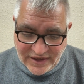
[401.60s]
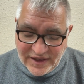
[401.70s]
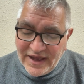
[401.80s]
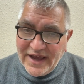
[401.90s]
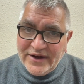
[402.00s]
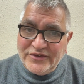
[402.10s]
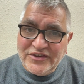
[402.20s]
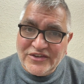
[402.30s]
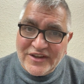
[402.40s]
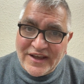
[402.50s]
How
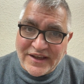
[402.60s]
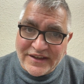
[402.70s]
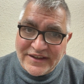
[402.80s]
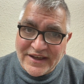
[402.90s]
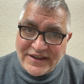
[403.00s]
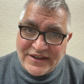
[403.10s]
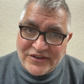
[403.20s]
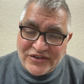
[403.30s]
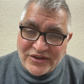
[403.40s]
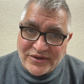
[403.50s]
does that get
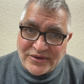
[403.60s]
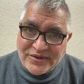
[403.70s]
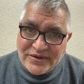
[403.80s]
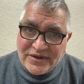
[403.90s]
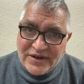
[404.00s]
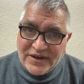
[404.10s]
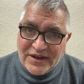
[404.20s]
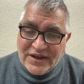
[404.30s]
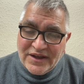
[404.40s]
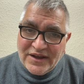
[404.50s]
into
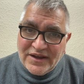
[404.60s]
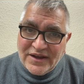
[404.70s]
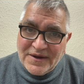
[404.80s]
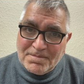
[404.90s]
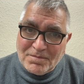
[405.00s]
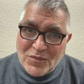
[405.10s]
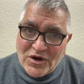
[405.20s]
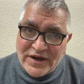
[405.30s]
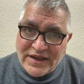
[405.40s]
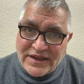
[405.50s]

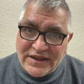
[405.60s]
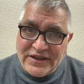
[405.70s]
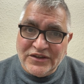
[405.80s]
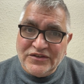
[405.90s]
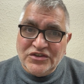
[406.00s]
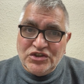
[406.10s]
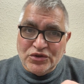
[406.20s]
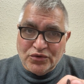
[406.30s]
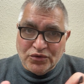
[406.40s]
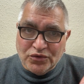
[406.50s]
my
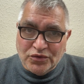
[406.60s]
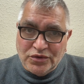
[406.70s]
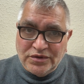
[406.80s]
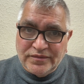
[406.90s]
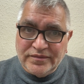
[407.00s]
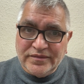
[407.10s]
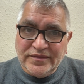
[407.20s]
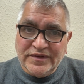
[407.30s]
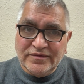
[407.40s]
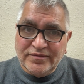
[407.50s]
dual
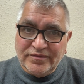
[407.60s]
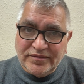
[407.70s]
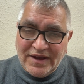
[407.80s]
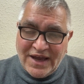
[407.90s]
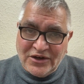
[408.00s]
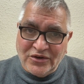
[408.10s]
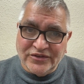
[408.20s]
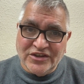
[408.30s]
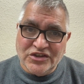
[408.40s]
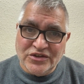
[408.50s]
analog
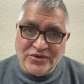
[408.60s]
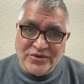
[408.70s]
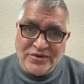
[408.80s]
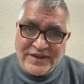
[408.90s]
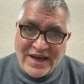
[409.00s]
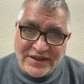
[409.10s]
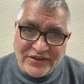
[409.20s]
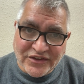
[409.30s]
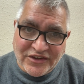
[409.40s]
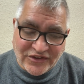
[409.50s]
digital
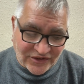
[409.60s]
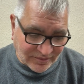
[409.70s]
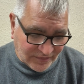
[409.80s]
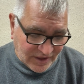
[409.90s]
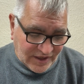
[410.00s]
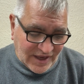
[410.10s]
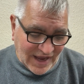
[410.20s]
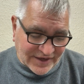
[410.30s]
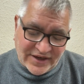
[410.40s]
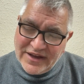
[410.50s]
calendar system?
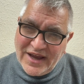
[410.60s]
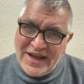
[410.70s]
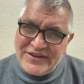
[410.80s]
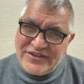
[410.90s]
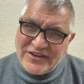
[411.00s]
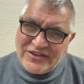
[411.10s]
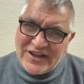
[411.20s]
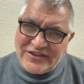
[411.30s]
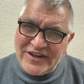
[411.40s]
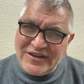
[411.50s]
And does
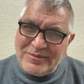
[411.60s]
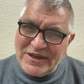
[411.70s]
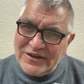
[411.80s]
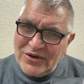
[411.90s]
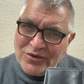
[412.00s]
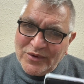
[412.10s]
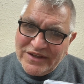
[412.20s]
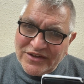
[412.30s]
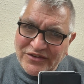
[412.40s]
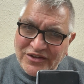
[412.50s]
that sound a bit
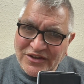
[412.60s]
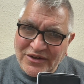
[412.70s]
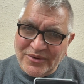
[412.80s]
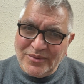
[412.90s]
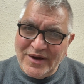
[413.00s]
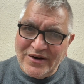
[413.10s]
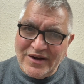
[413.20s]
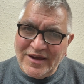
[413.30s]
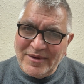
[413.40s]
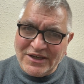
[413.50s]
long-winded to you, where
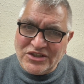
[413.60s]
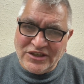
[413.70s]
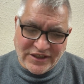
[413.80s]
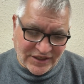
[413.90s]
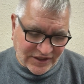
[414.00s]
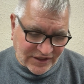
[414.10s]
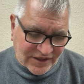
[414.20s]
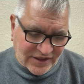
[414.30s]
I am actually